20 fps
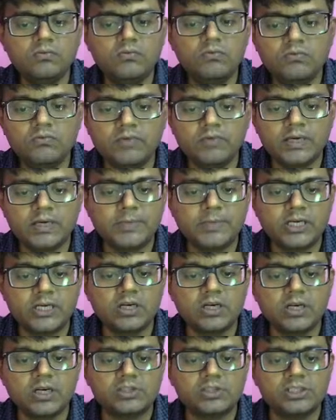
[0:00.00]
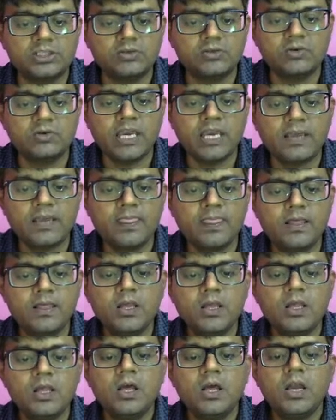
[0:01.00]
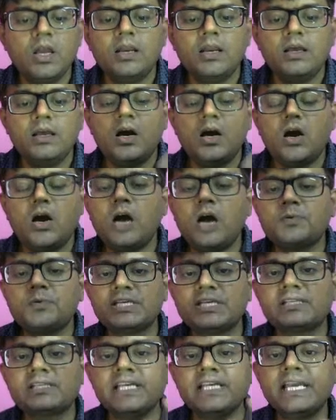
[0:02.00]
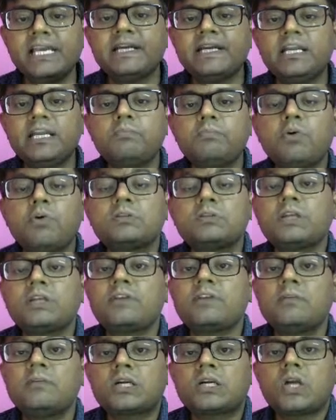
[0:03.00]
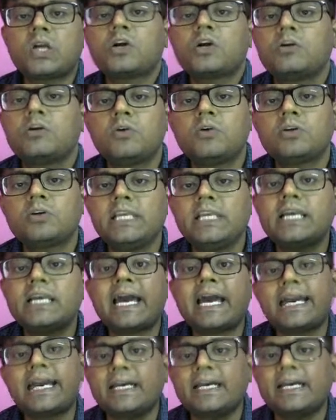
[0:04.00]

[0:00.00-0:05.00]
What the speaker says: one particular question. Okay, option C and D, both of them are talking about the kinetic